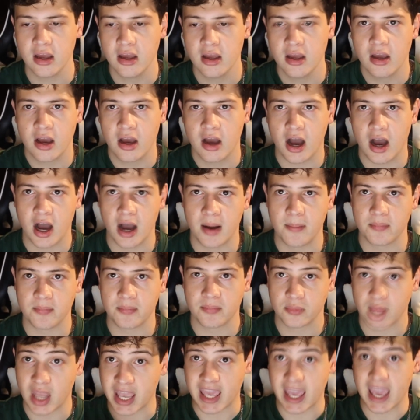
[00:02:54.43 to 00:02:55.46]

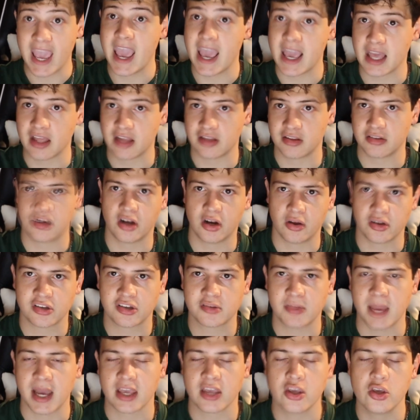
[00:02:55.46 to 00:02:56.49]
aka a
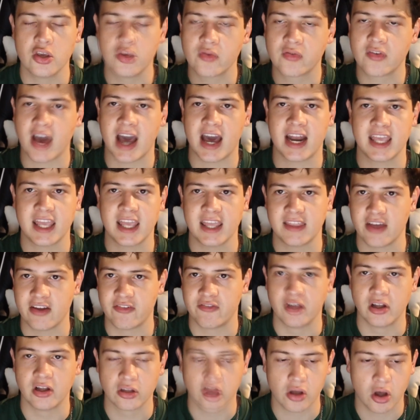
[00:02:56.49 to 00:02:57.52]
spike. You got to get that
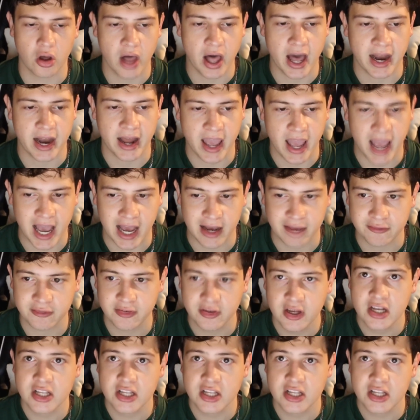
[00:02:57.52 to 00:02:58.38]
field goal out of half